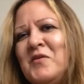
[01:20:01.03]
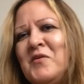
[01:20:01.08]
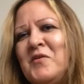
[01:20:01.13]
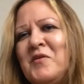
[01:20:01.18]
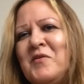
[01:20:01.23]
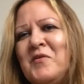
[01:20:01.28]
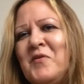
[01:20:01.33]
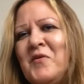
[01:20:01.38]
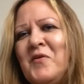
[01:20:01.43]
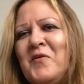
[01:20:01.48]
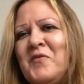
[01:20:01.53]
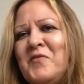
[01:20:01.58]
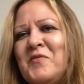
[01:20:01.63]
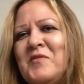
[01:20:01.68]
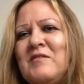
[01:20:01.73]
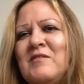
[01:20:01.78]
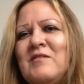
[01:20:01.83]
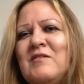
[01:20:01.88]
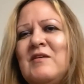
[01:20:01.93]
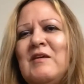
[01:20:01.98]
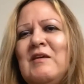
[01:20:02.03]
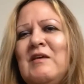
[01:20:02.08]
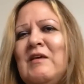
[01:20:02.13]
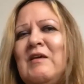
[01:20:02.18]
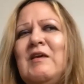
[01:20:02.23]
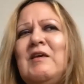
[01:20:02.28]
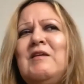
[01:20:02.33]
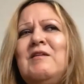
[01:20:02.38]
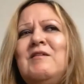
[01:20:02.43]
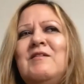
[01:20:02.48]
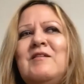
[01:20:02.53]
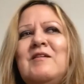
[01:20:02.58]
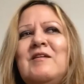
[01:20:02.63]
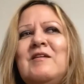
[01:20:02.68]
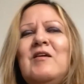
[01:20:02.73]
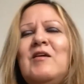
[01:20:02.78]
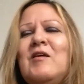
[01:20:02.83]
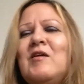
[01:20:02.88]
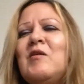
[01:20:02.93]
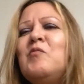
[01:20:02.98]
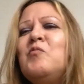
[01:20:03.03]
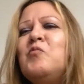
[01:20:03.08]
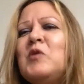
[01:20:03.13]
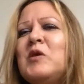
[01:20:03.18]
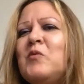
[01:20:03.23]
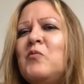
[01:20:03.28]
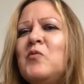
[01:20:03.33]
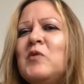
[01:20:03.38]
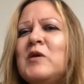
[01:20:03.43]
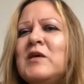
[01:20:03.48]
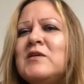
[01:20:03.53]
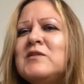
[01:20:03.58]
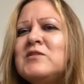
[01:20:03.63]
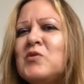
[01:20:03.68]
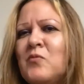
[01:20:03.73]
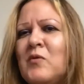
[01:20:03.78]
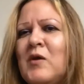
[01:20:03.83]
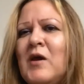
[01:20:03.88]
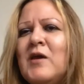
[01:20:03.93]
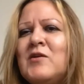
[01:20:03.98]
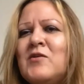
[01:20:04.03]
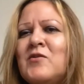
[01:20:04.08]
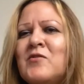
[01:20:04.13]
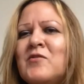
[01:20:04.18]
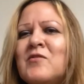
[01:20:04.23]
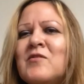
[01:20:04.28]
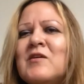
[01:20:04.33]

you know, he's a writer.